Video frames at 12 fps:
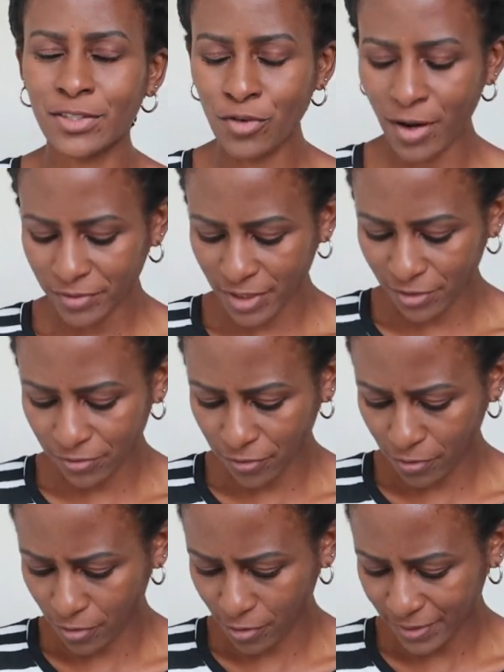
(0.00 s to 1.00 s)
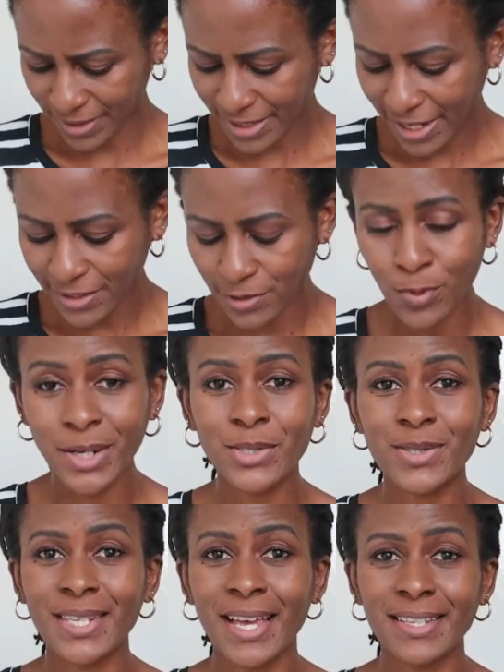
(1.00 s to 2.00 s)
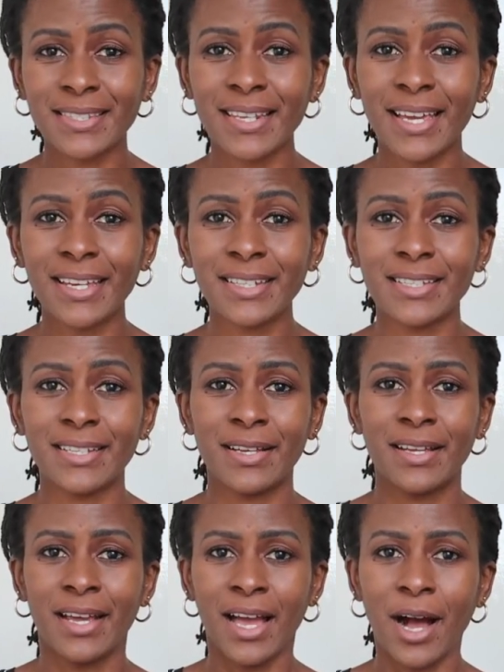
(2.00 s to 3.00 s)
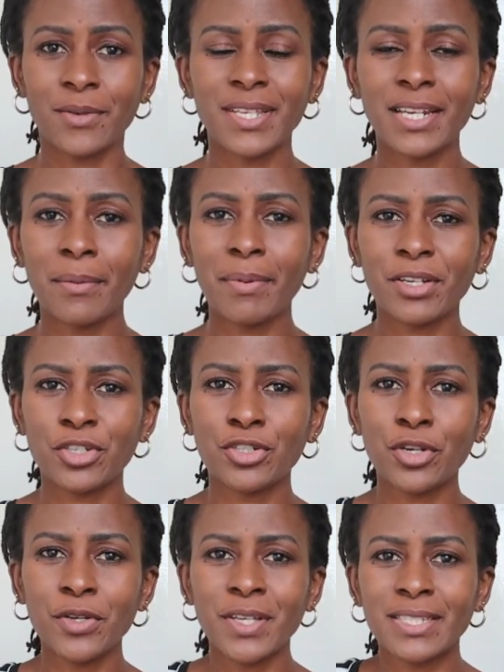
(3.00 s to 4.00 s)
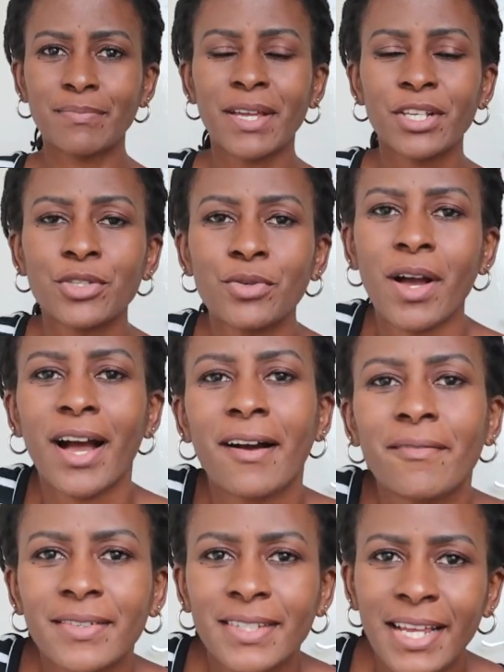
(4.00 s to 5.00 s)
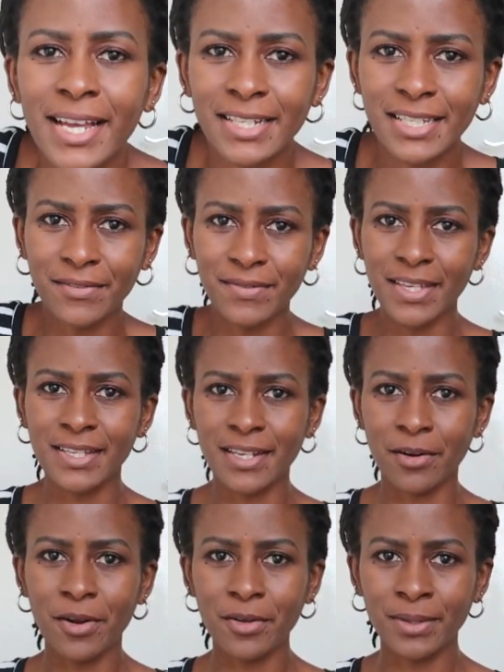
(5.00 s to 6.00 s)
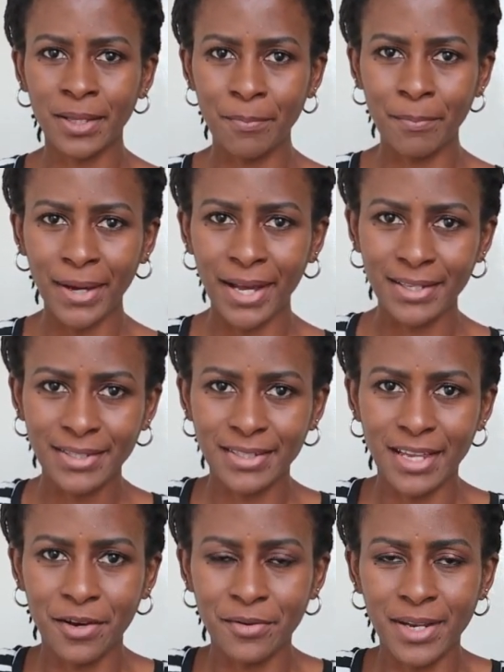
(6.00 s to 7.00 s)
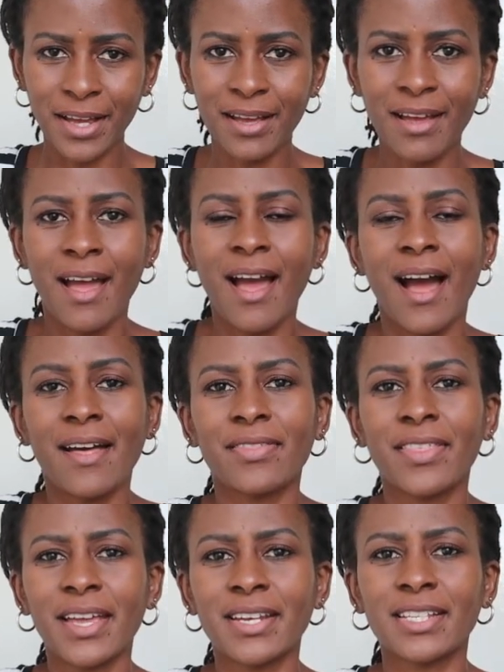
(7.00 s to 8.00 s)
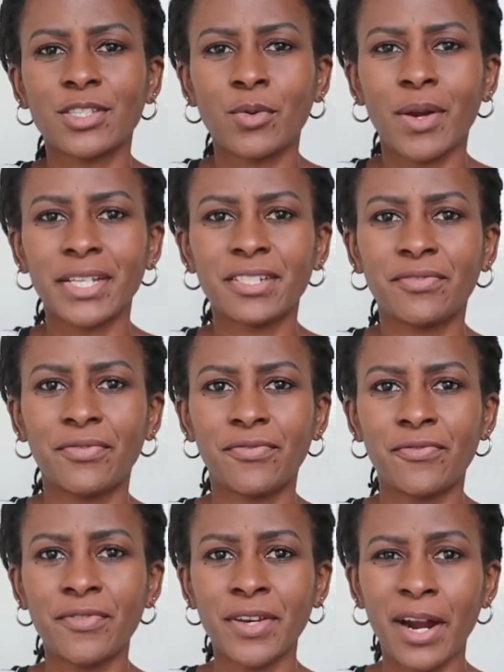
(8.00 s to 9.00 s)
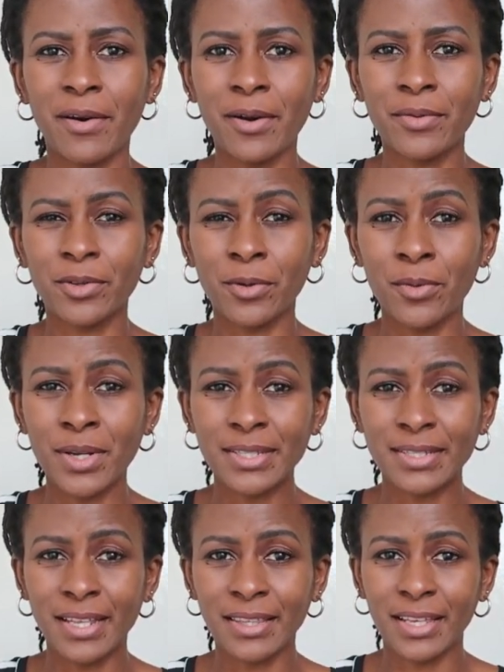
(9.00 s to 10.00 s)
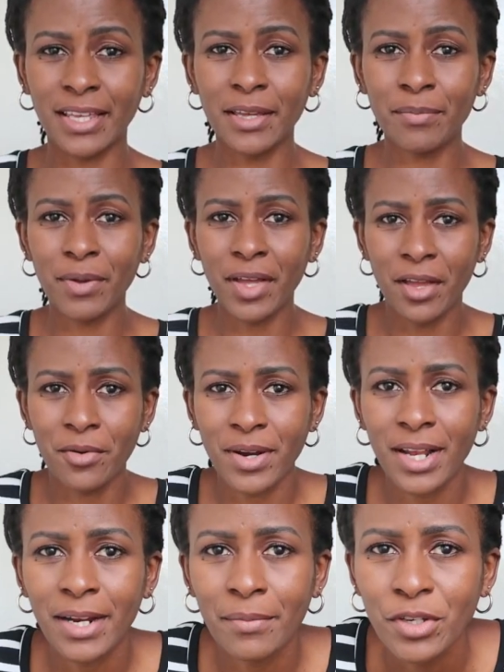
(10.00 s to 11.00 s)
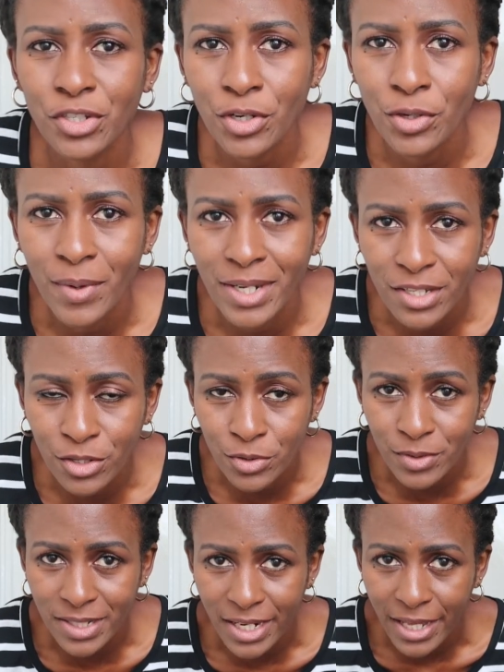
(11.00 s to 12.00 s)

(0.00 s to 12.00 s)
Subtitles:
drafted for size 1 to size 8. I'll stand up and show you. It's meant to have negative ease around the bust area, and then it's quite free around the waist and the hip area. Let me show you what it looks